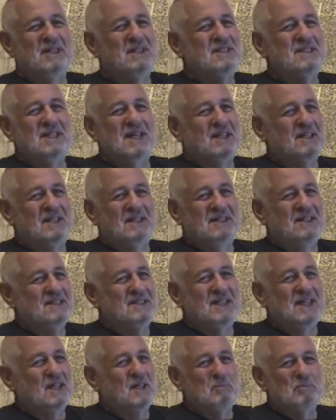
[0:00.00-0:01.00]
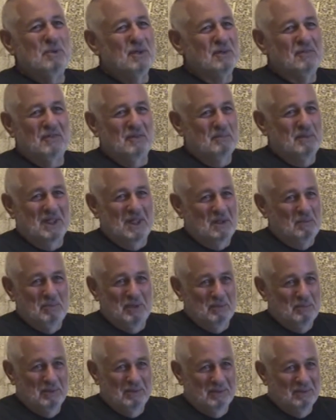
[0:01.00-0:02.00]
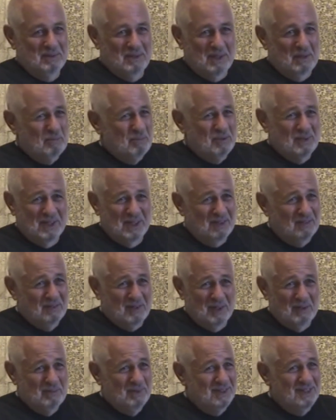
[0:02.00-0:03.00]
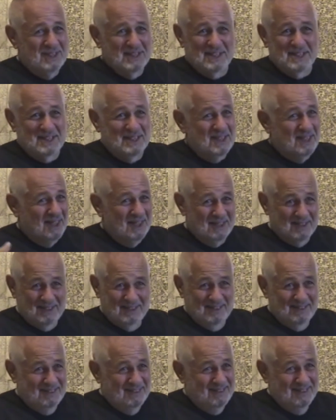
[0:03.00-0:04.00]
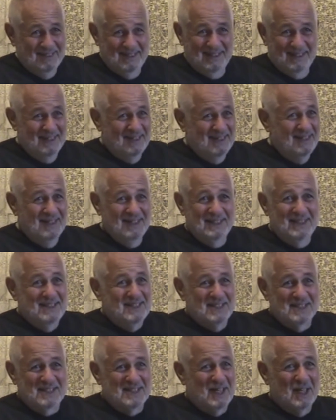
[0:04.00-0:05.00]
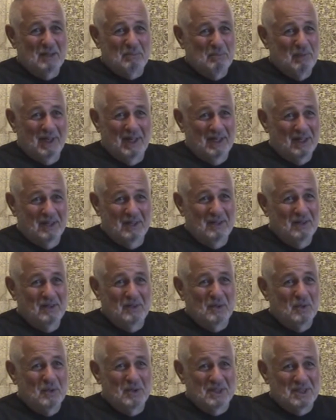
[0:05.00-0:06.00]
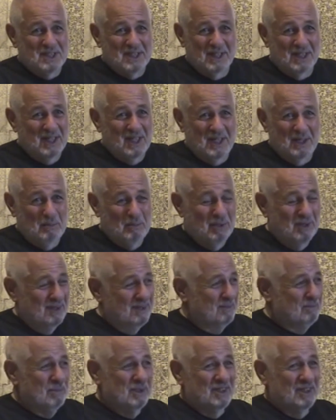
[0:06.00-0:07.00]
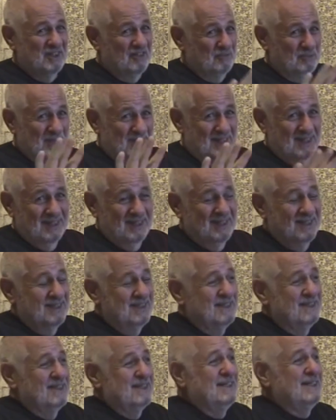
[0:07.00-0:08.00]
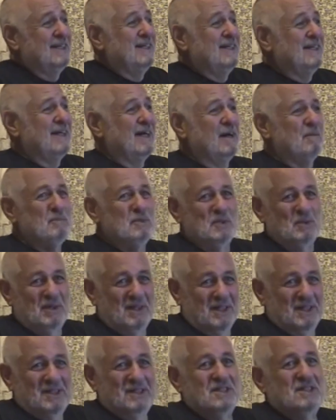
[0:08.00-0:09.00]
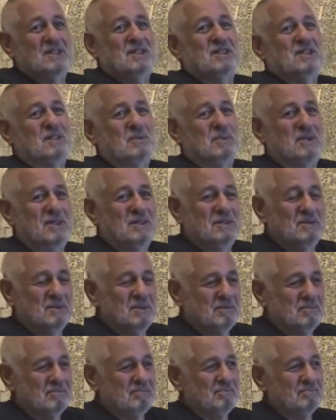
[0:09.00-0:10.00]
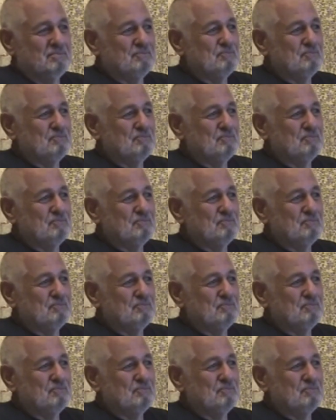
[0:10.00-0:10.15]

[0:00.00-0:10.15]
It's not. It's not a book for many people. We're not mm -hmm. printing very many. This is not this is not my cause celeb, believe me. I'm doing it just because I want to do it.